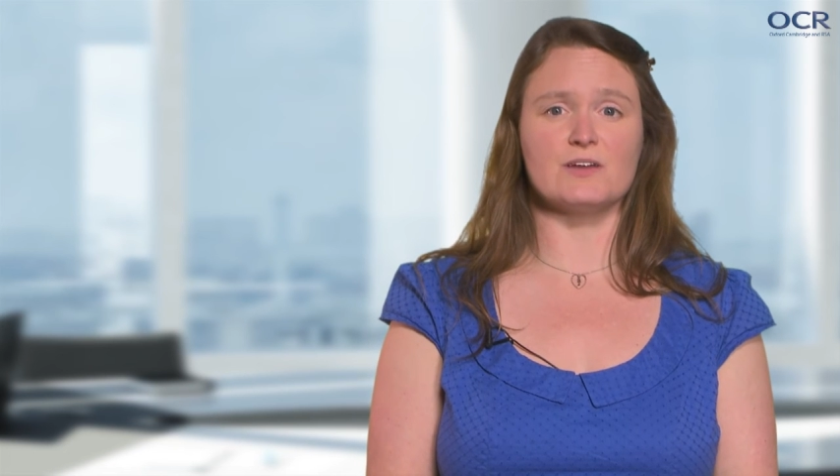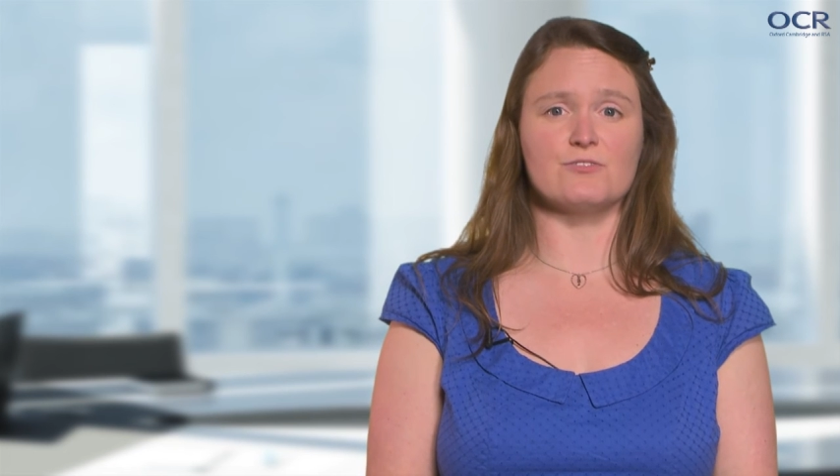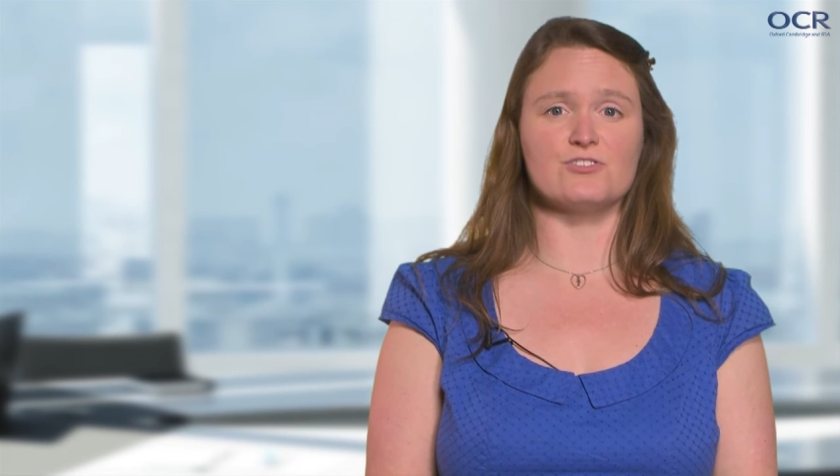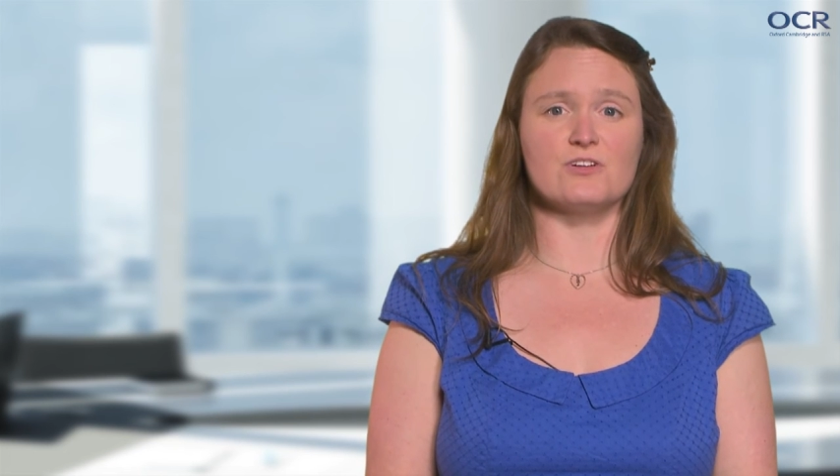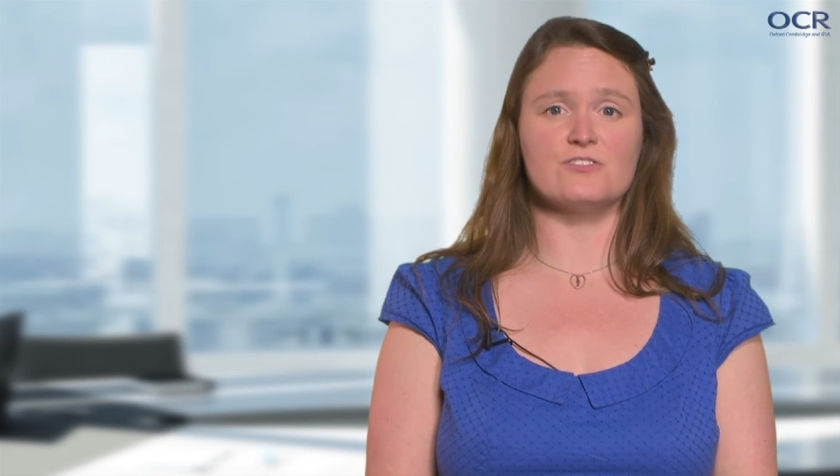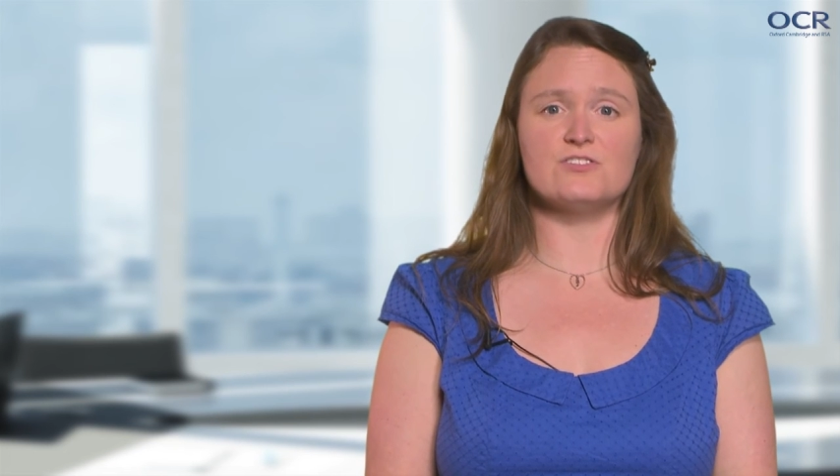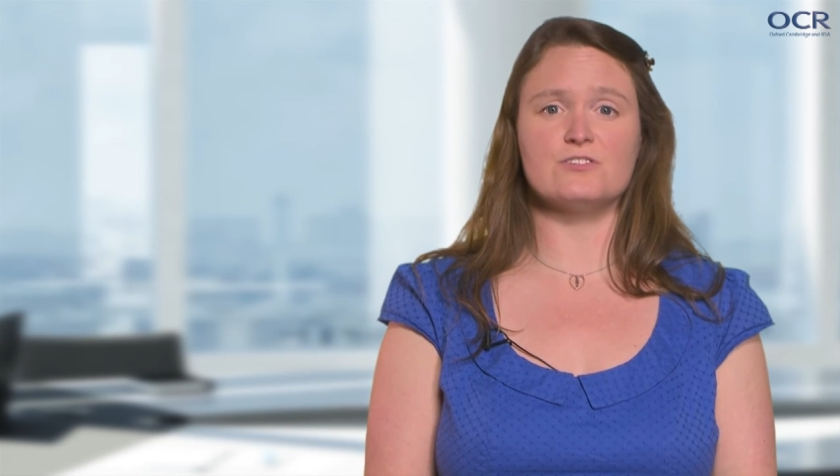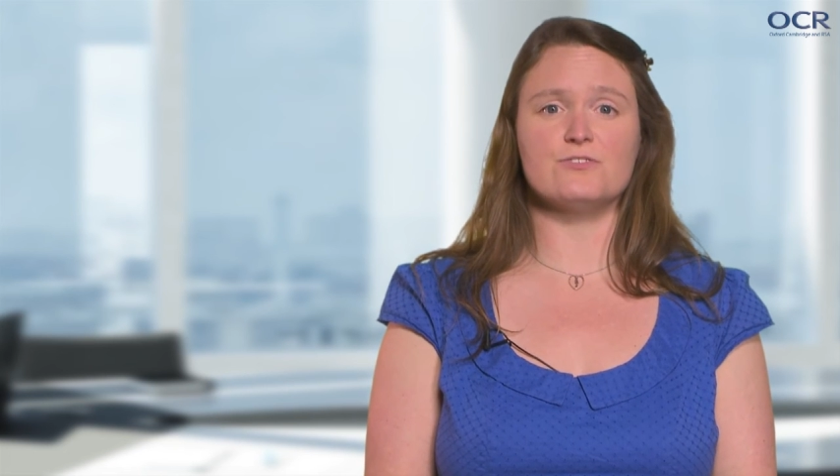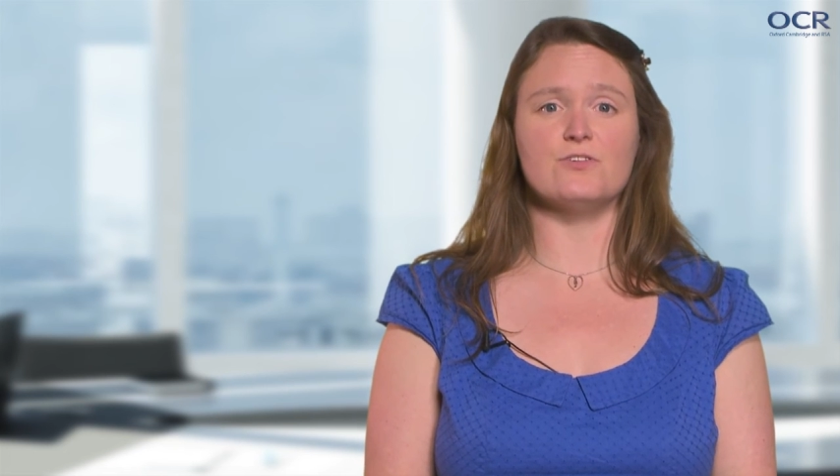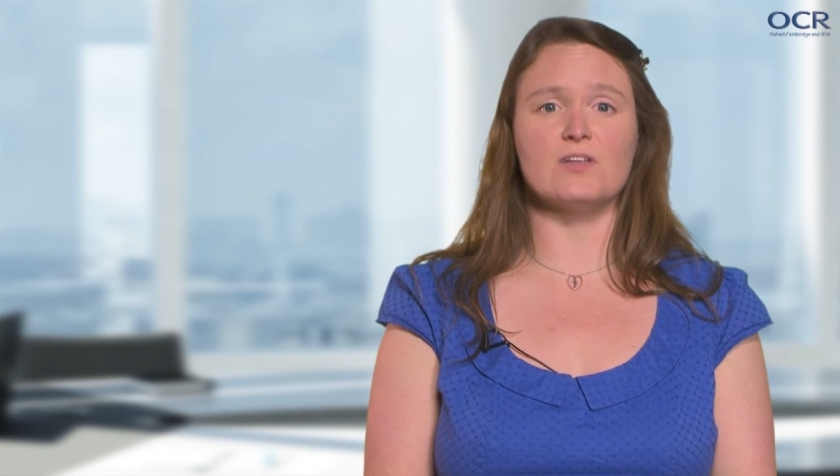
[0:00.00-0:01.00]
results into
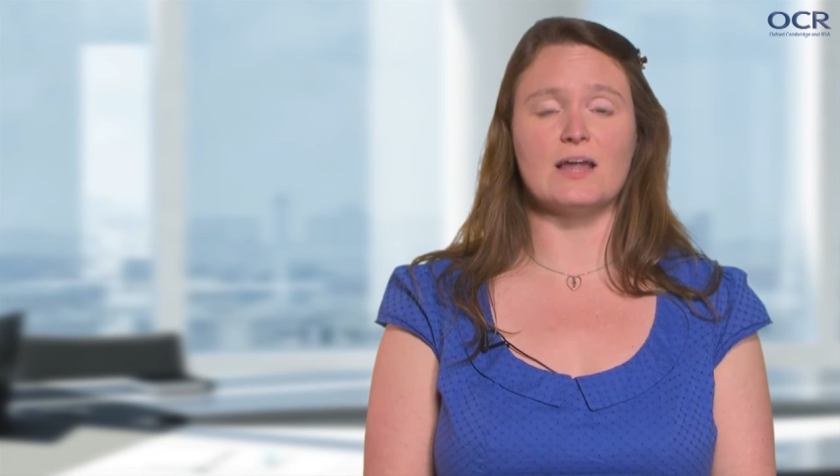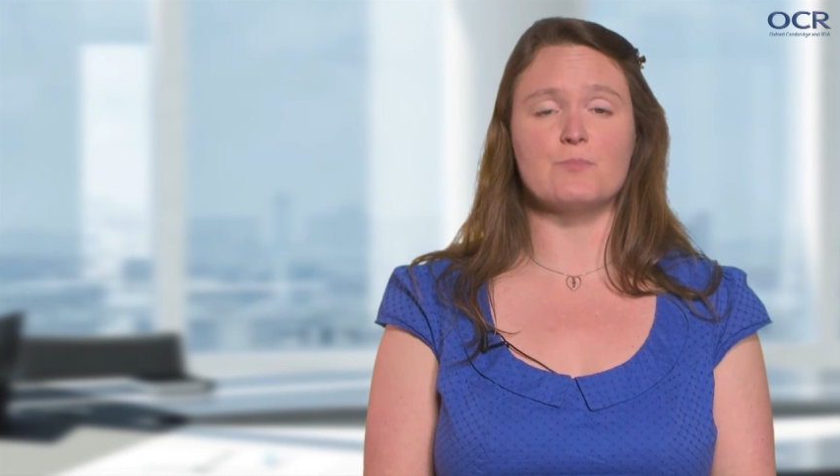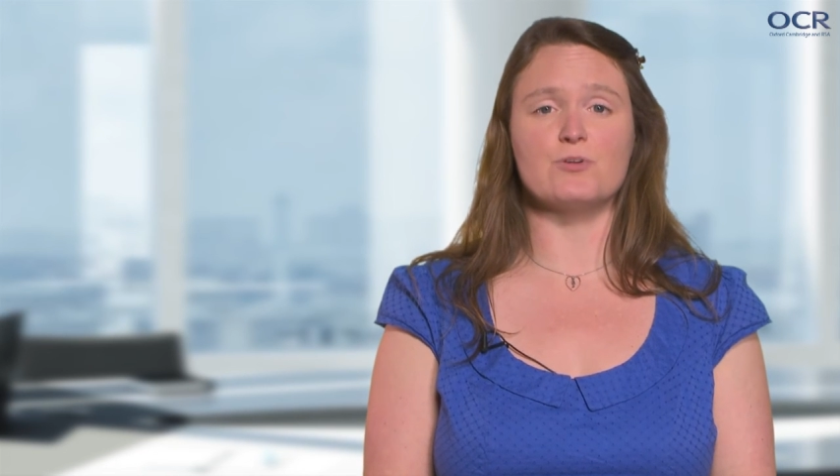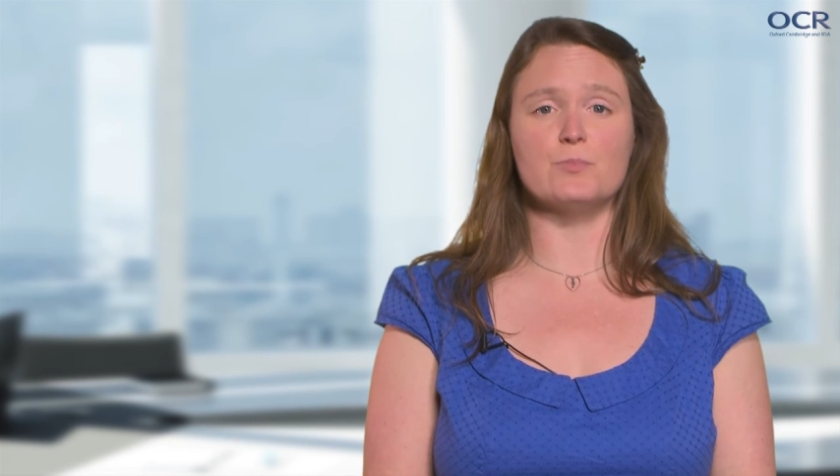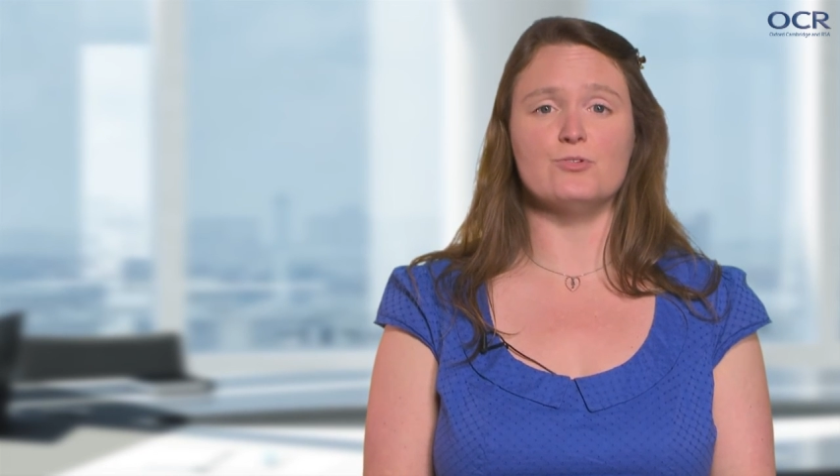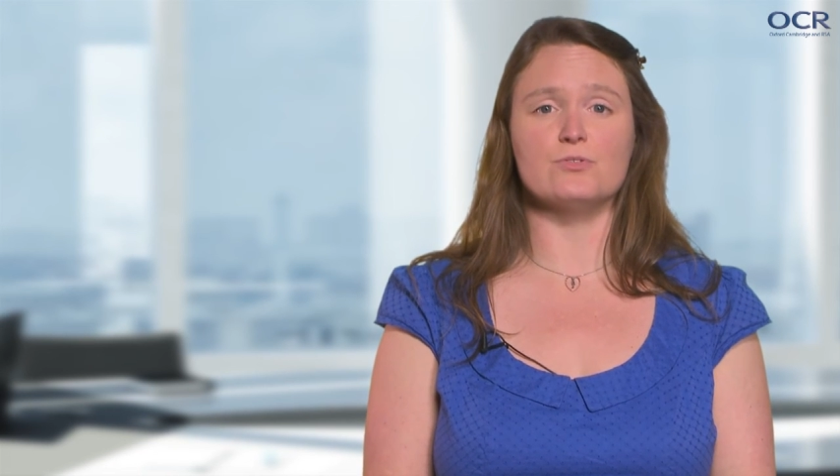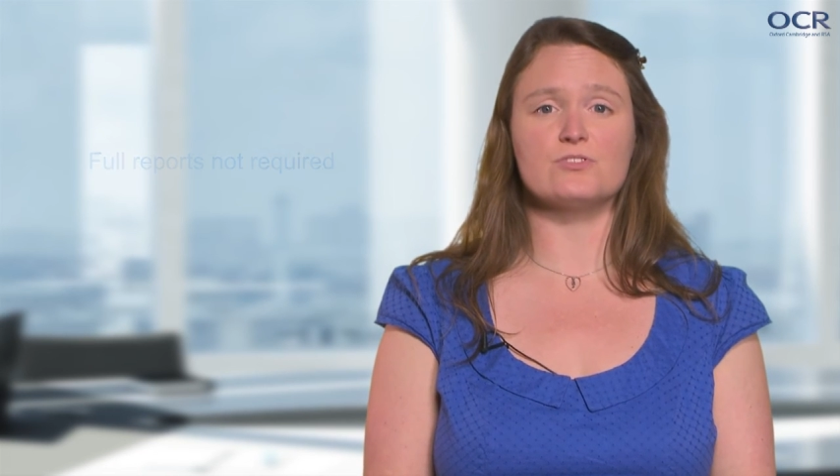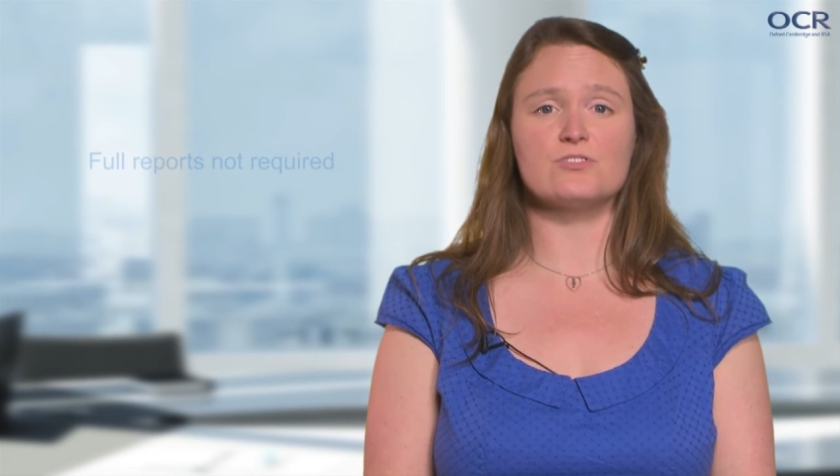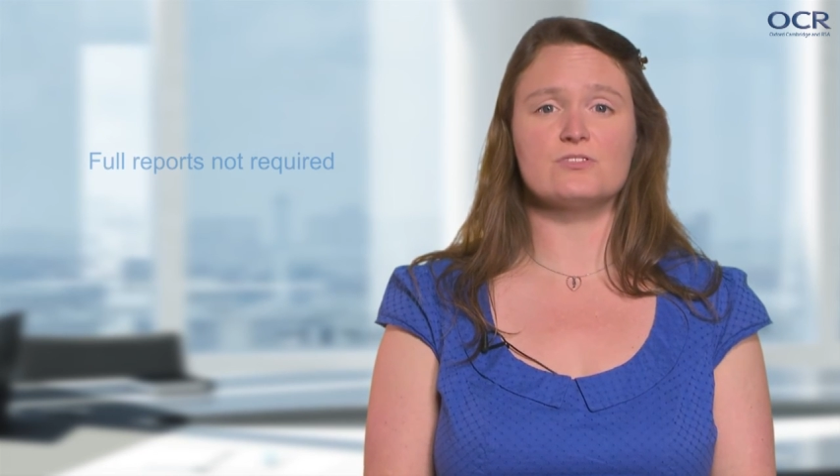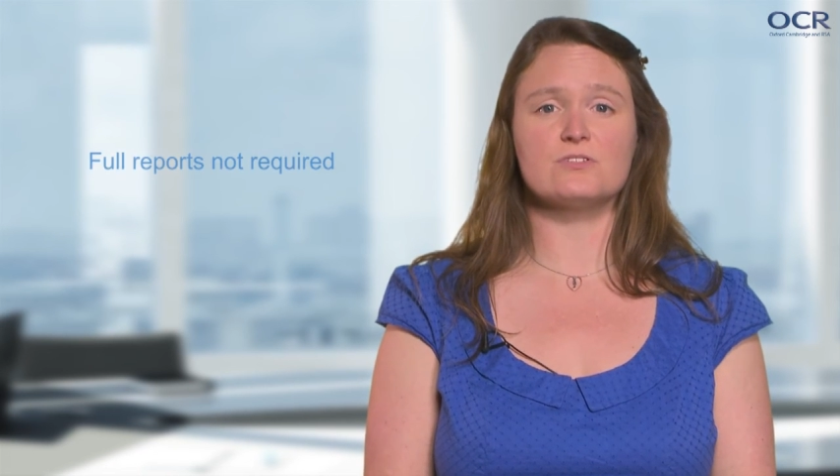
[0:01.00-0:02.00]
full lab
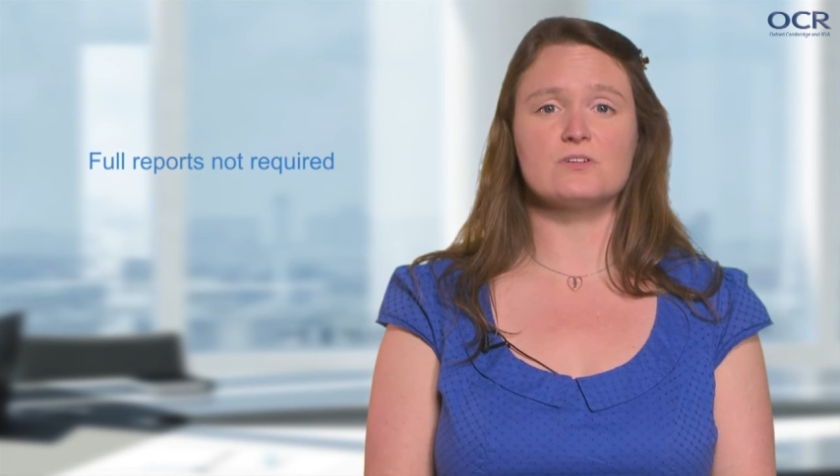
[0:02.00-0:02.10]
reports,